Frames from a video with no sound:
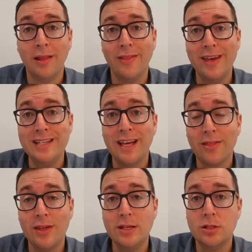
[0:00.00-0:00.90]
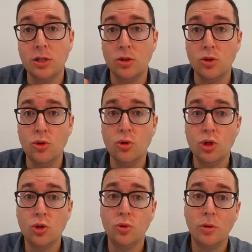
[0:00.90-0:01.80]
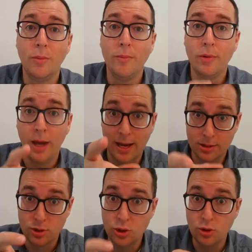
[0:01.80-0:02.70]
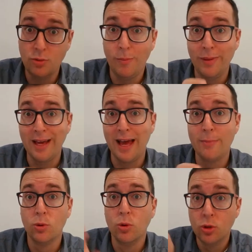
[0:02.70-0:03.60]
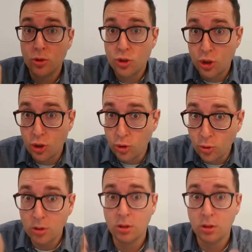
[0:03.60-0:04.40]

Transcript: these are things that you should, as a student, be able to